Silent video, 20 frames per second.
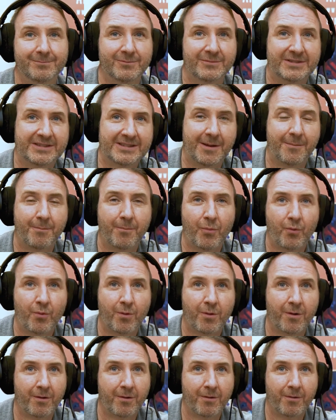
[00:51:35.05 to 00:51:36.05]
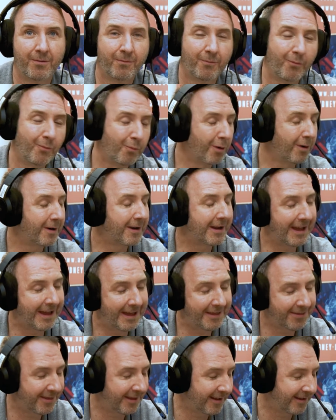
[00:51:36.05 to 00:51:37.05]
some more work
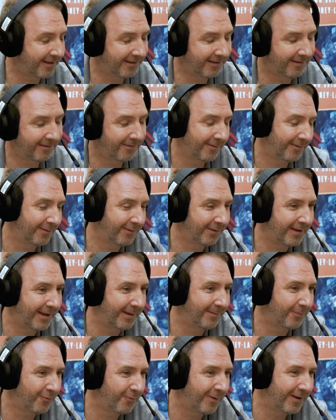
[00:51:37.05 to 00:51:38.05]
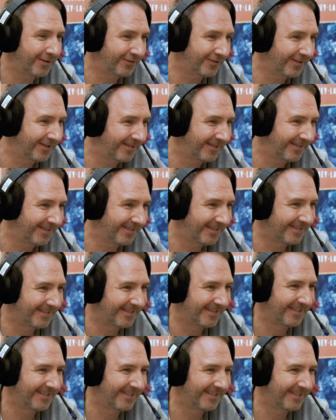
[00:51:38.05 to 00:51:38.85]
ethic type questions.